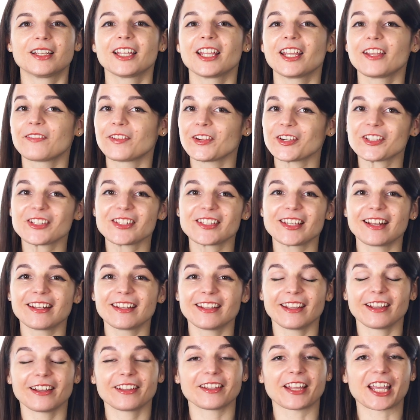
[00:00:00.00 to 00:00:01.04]
If you're
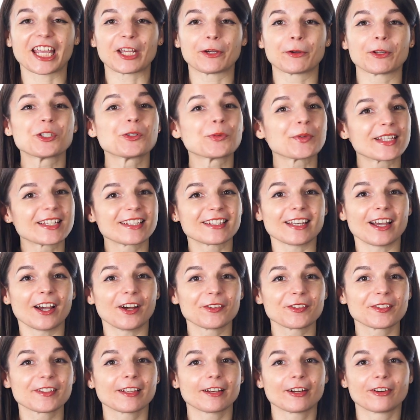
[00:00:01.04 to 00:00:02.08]
studying a language with
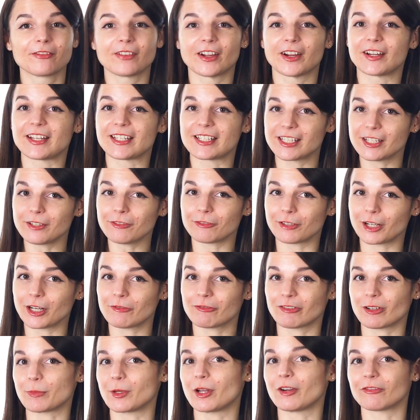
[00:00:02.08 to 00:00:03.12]
sounds that are very different
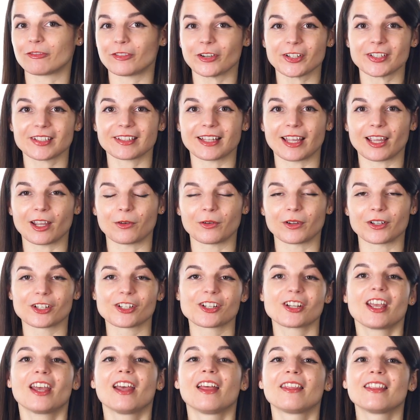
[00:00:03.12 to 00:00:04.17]
from your first language,
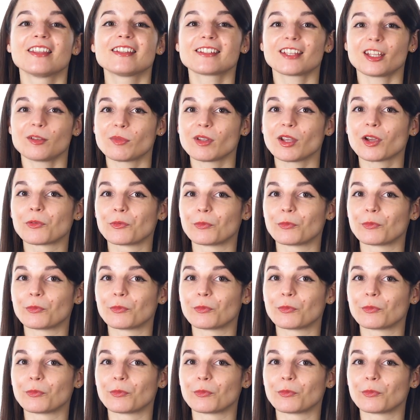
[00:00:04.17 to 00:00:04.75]
this can be a